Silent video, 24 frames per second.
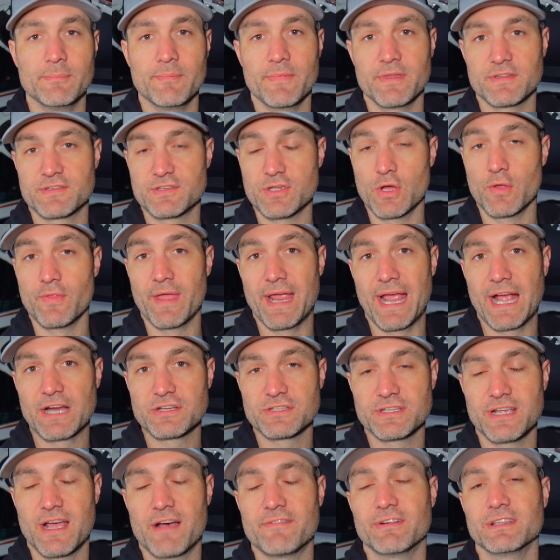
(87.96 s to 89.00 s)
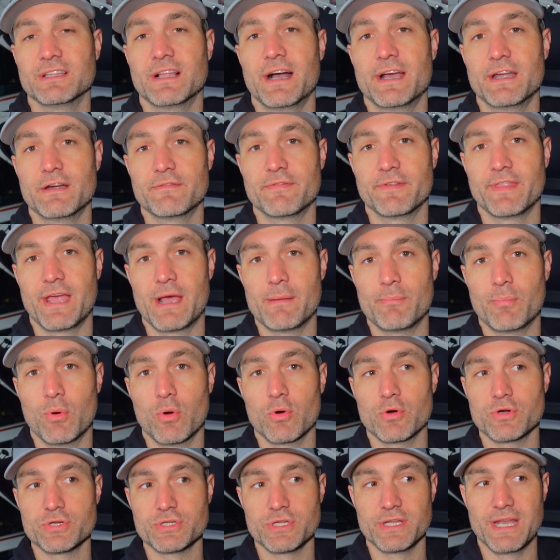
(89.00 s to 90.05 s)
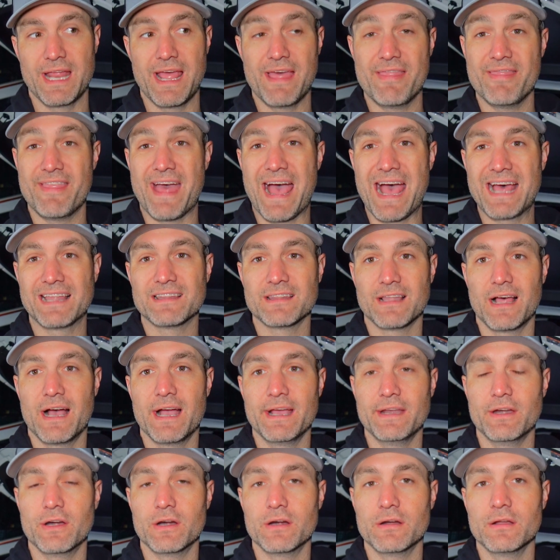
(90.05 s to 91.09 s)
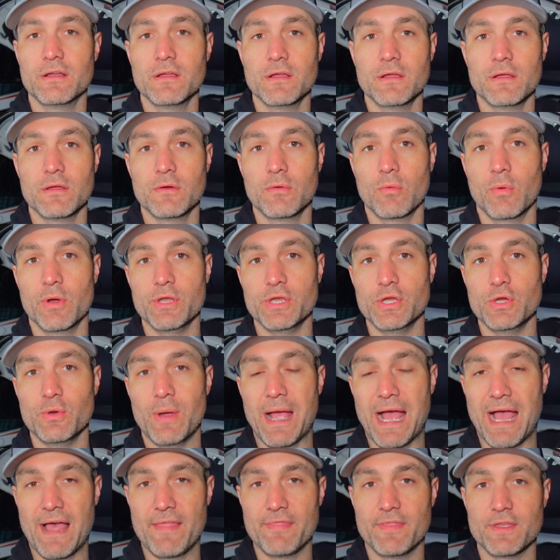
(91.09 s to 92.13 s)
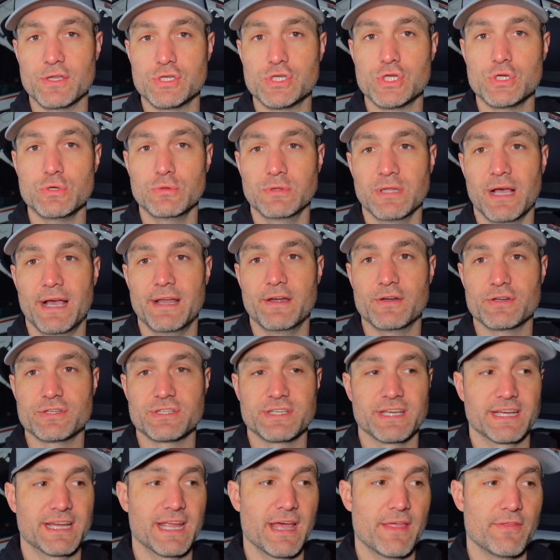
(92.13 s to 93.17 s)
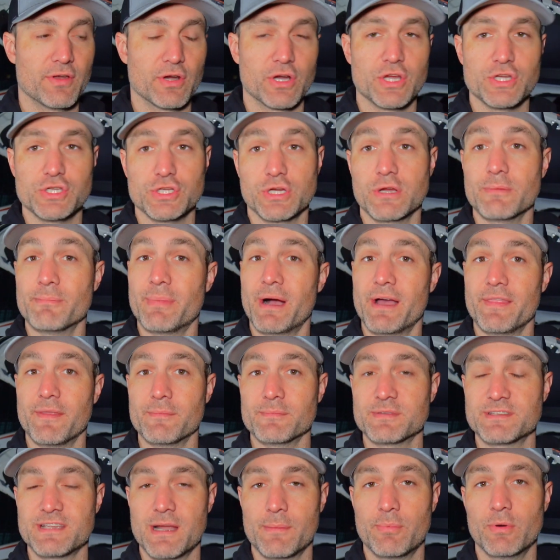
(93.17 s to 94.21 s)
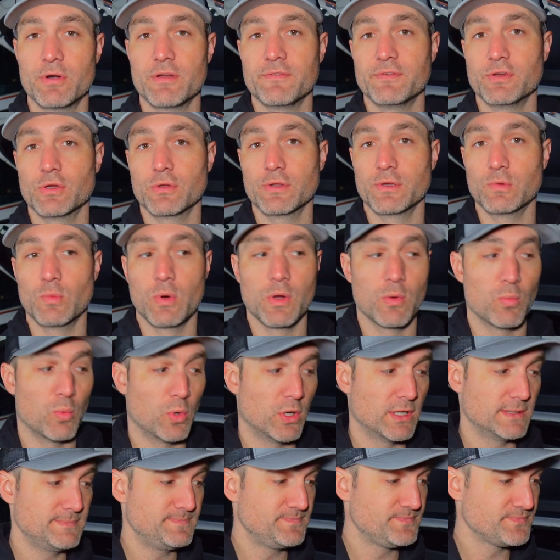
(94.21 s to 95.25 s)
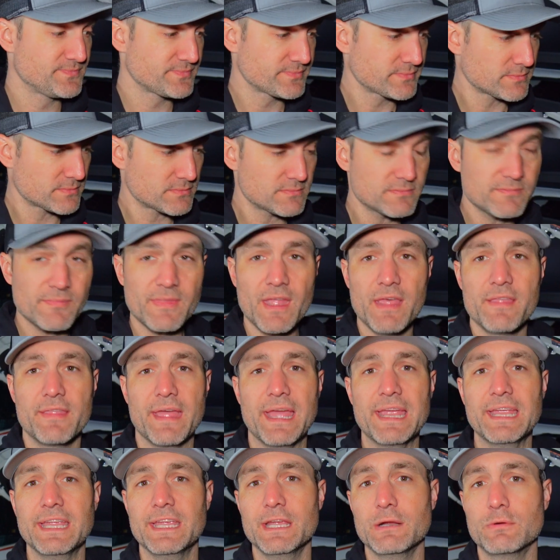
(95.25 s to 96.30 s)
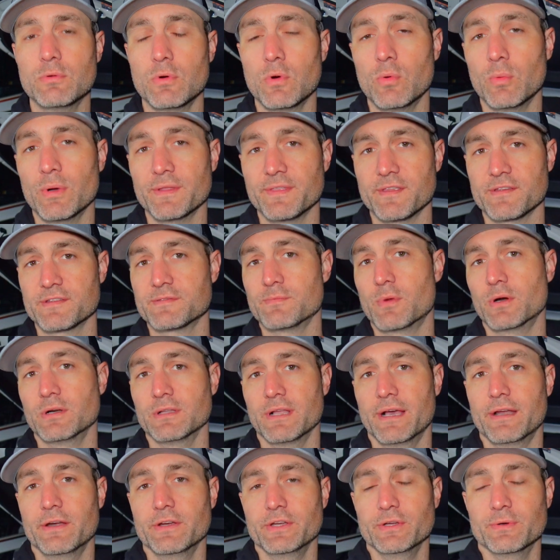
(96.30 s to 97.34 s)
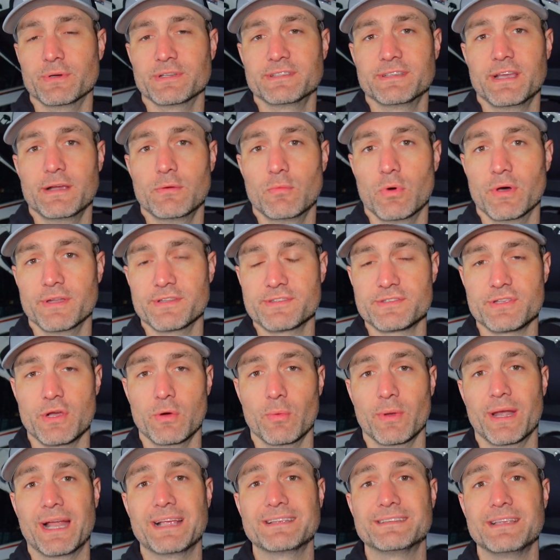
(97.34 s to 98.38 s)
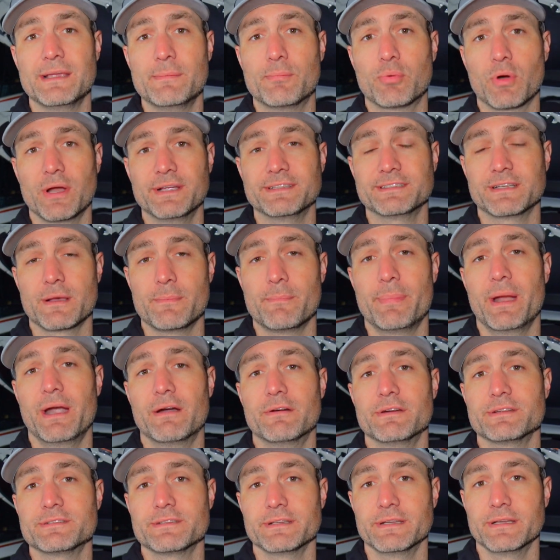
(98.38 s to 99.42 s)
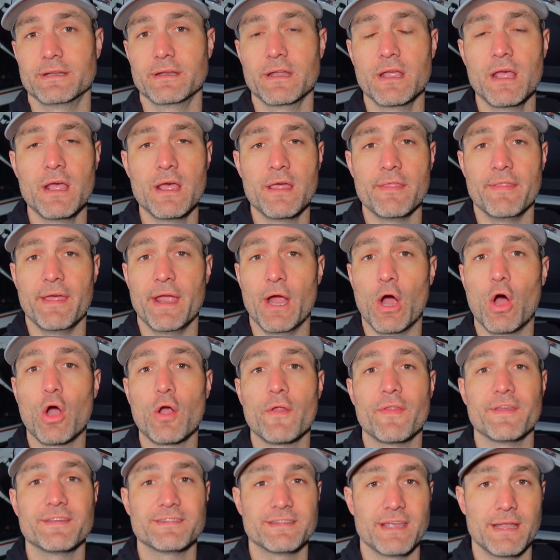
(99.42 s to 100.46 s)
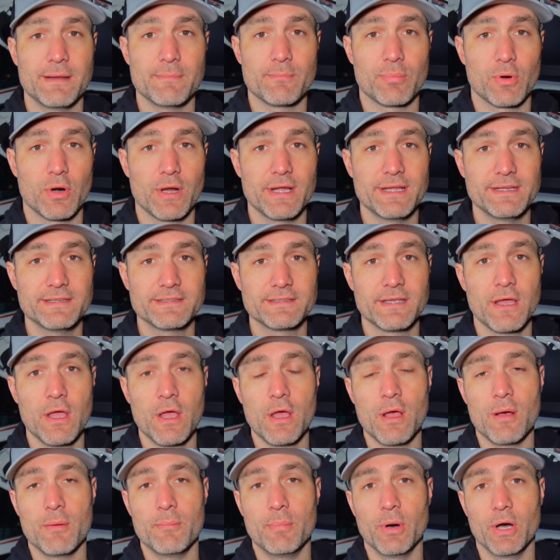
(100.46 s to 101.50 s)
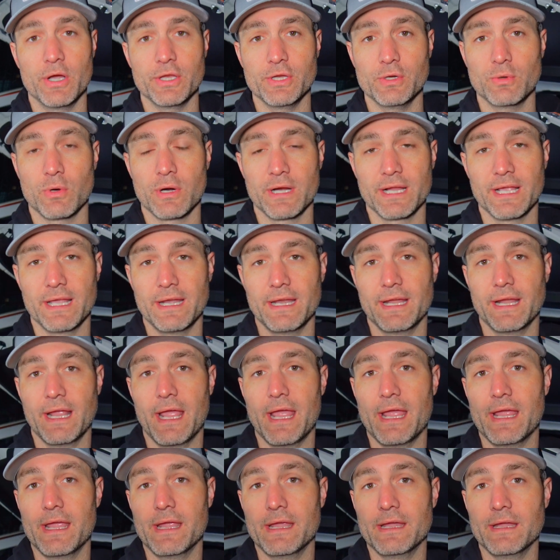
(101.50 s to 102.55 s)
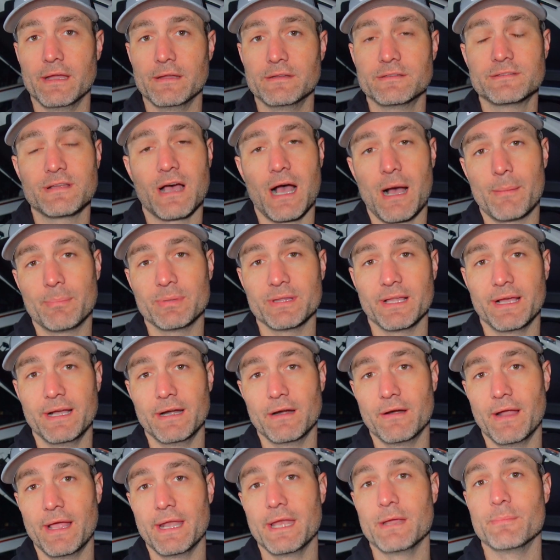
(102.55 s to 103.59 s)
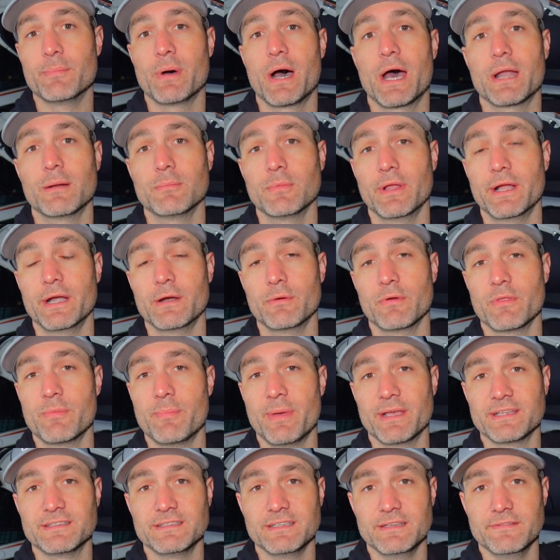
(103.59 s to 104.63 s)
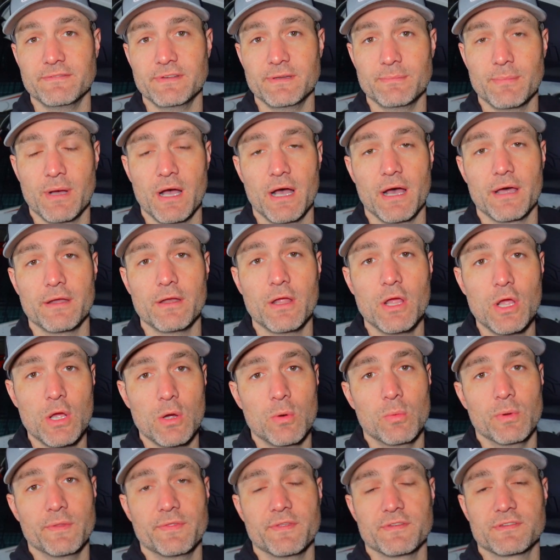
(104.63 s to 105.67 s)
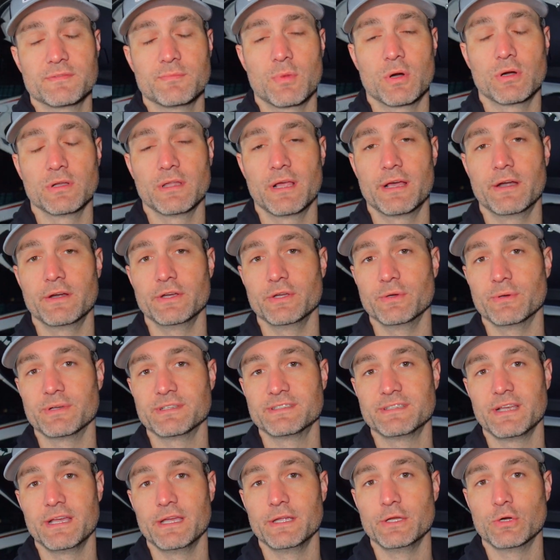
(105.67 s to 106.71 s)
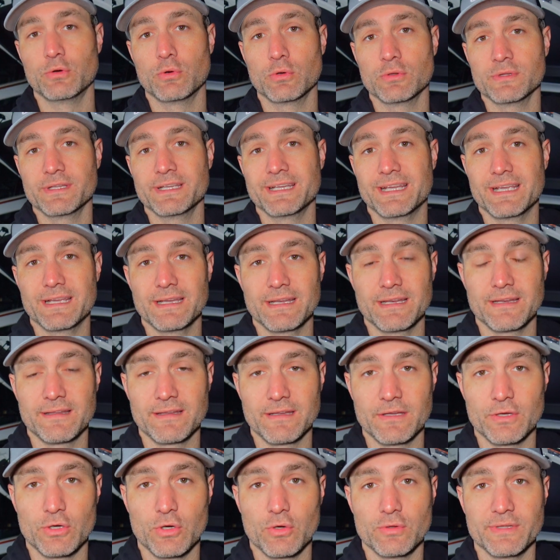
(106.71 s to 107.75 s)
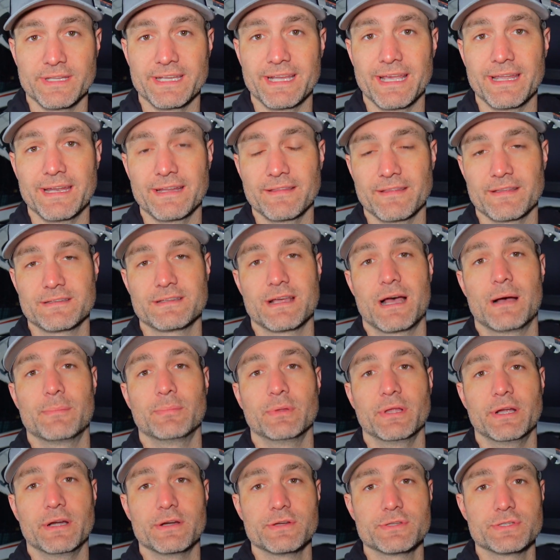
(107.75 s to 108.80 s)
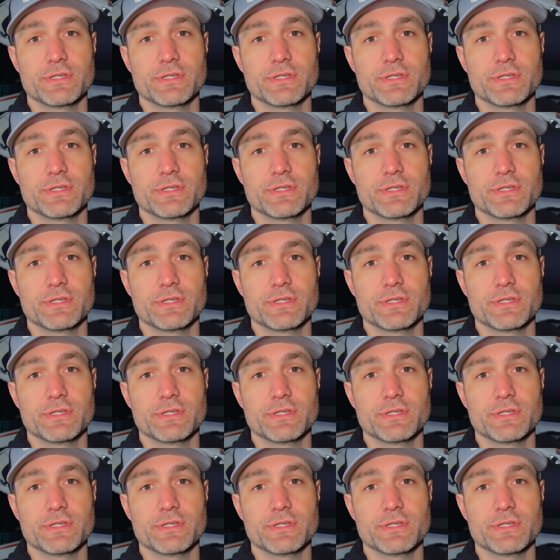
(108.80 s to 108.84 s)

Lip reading: So they actually have a liner for that portion. And that liner, when you add the two liners together, because you can buy them separate if you only want one, they equal what the Smart Liner USA one. So when I say price comparison, they are the same price, but you are getting a top layer and a bottom layer with BestEVMod. With the Smart Liner USA, you're only getting the top layer.